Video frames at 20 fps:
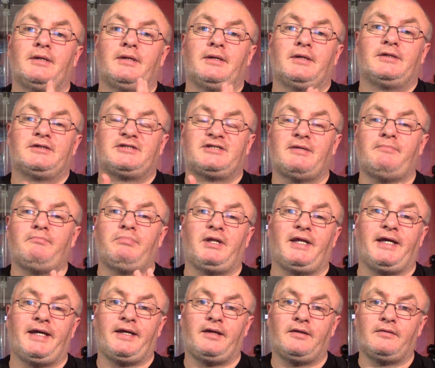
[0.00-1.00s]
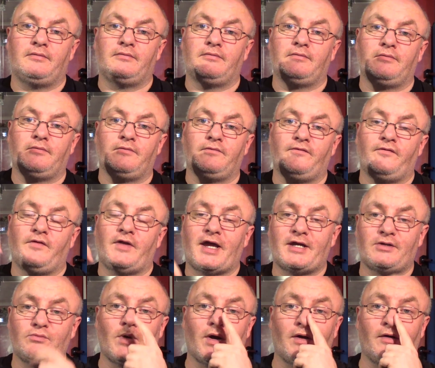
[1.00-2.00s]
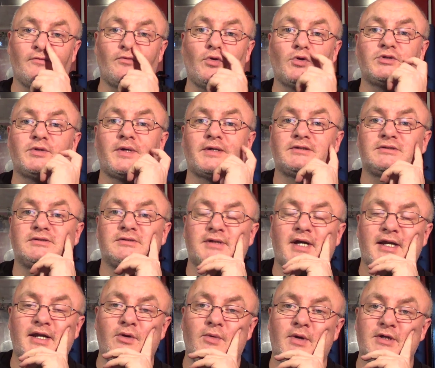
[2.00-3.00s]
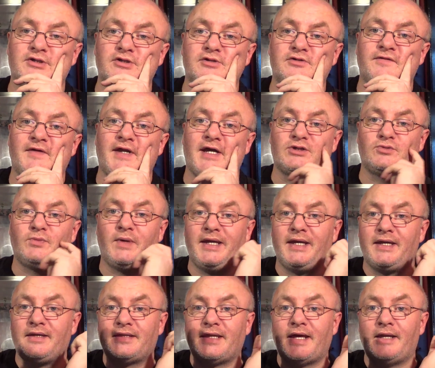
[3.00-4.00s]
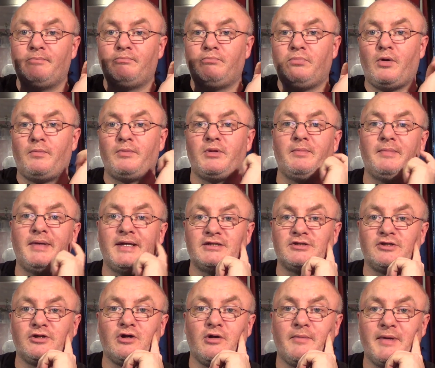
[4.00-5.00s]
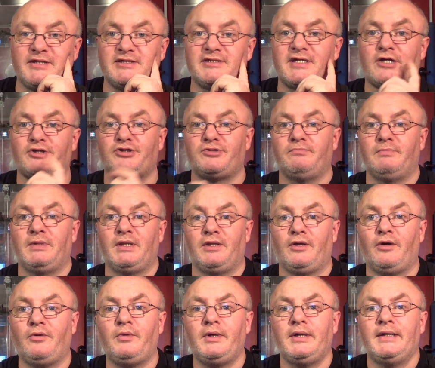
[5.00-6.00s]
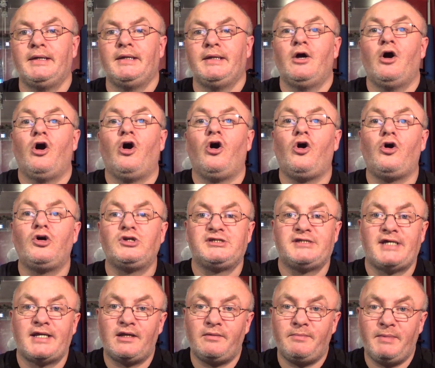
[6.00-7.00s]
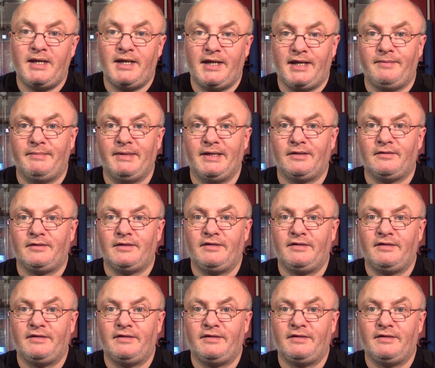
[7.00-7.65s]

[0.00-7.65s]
simply if you want to ask any questions for next week, then pop them into the comment section below, or send me an email.